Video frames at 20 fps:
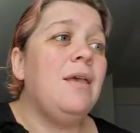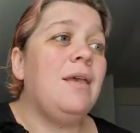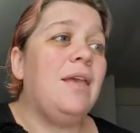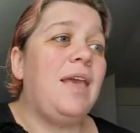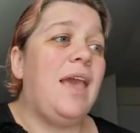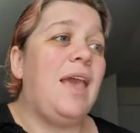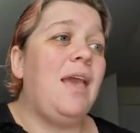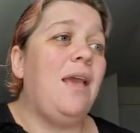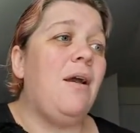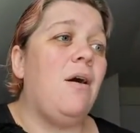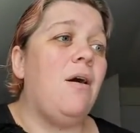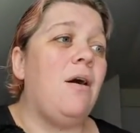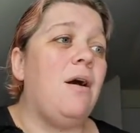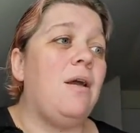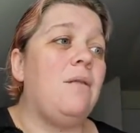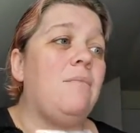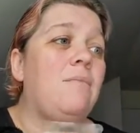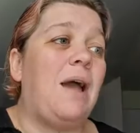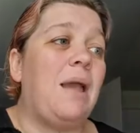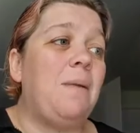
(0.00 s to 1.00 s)
okay,
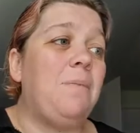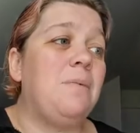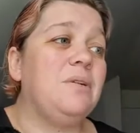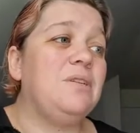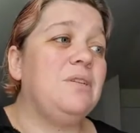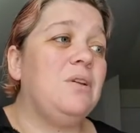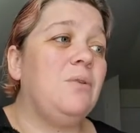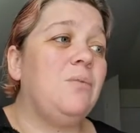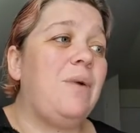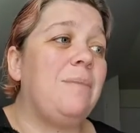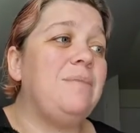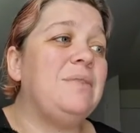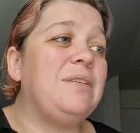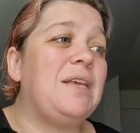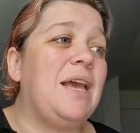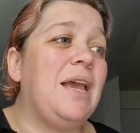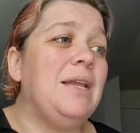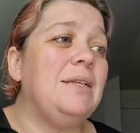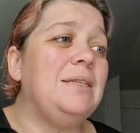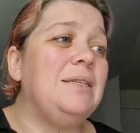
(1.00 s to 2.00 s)
on my personal
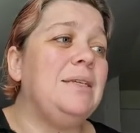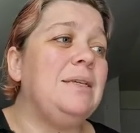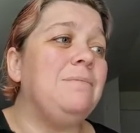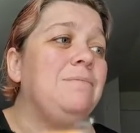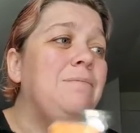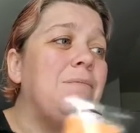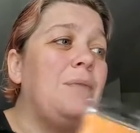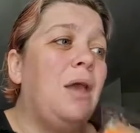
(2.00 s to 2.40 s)
website.